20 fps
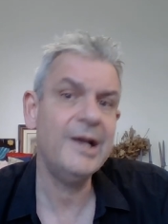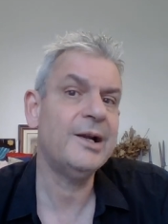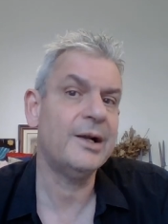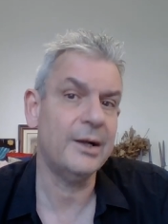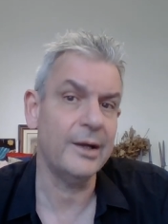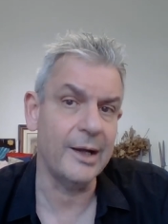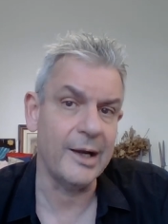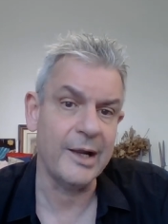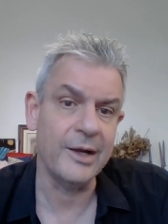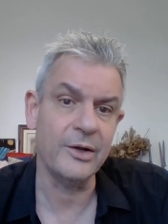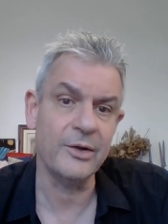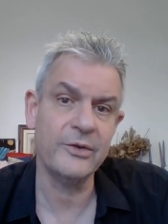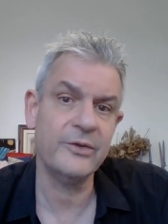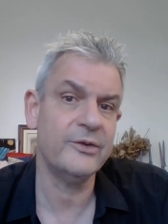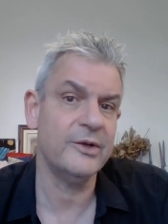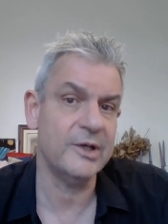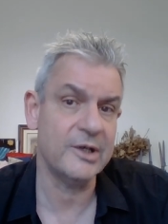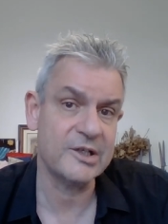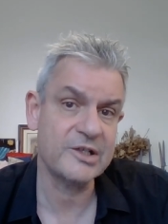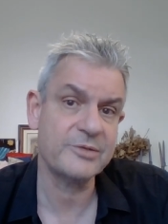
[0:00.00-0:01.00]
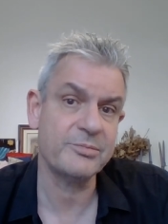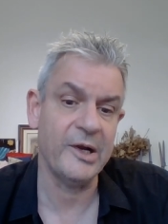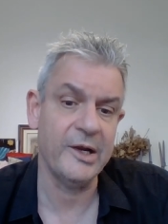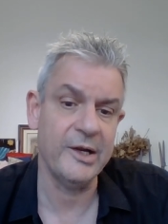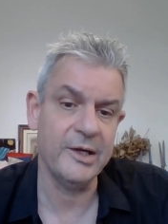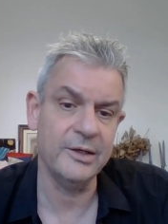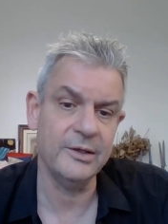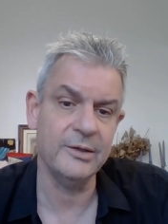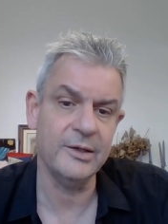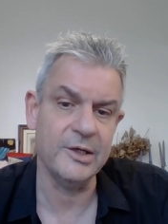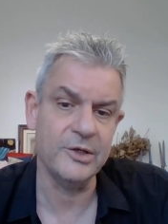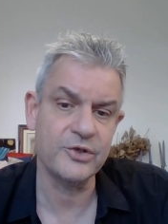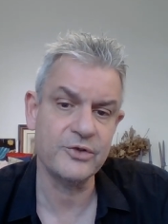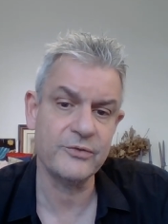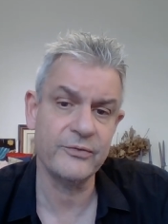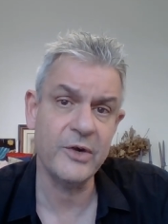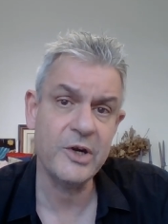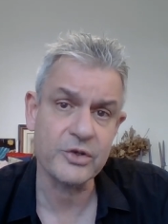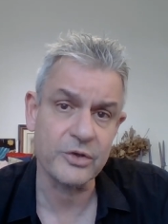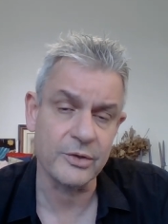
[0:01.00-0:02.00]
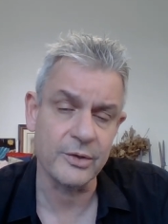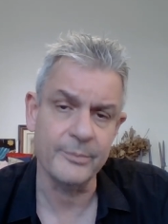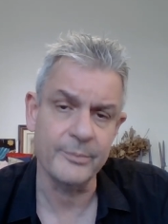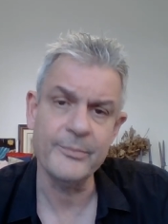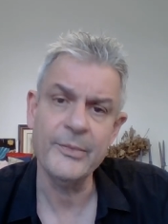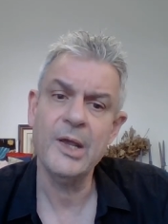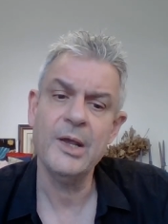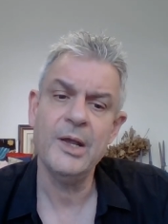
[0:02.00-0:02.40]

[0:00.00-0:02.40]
at length and explain each feature.